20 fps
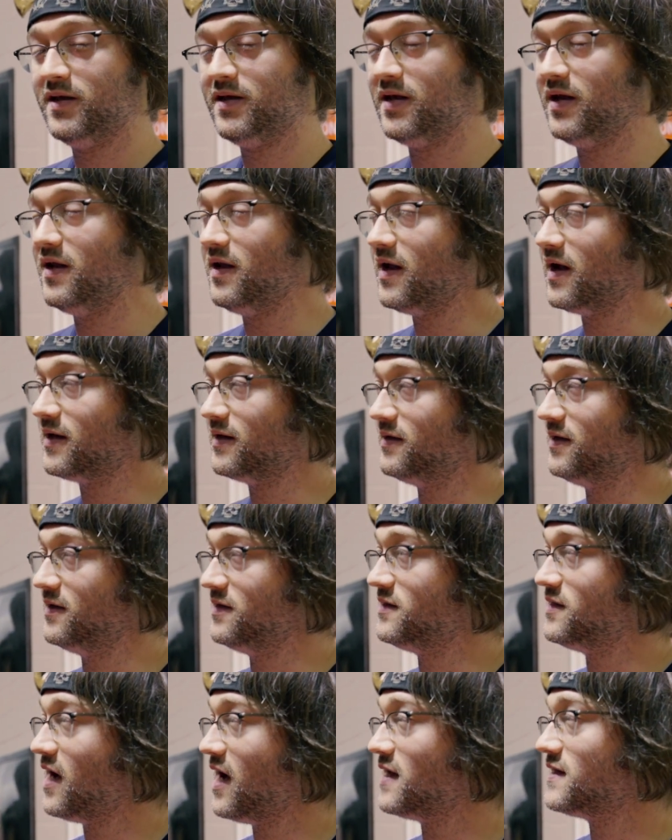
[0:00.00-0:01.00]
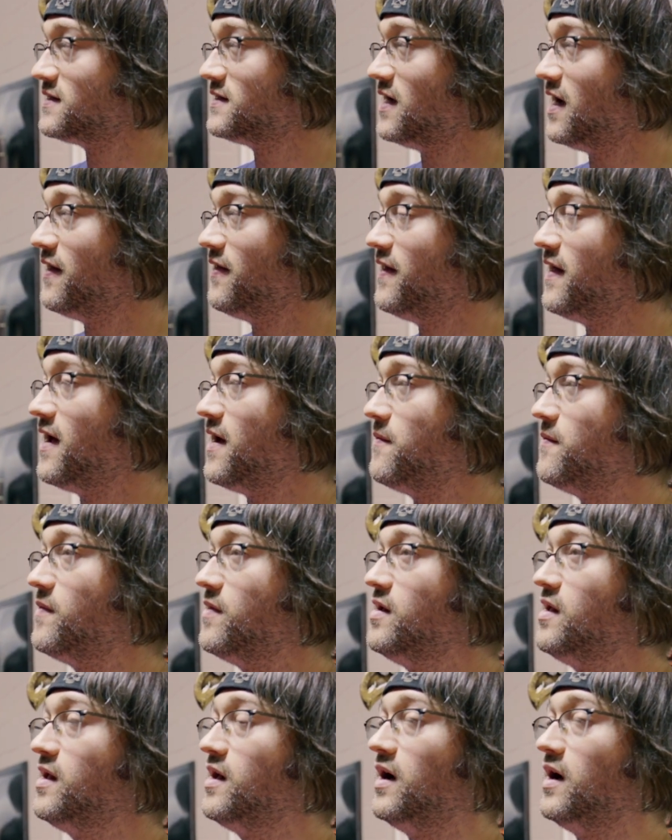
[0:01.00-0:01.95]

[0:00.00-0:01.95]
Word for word: connect the dots on them